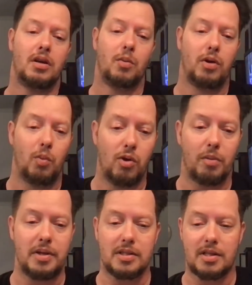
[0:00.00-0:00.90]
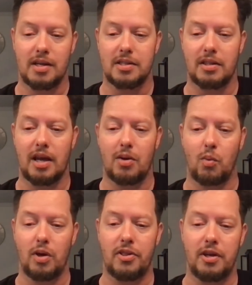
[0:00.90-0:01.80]
We will be discussing that
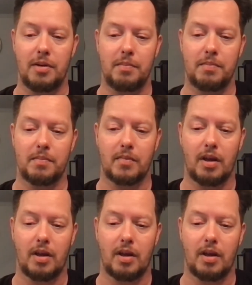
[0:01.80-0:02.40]
with him.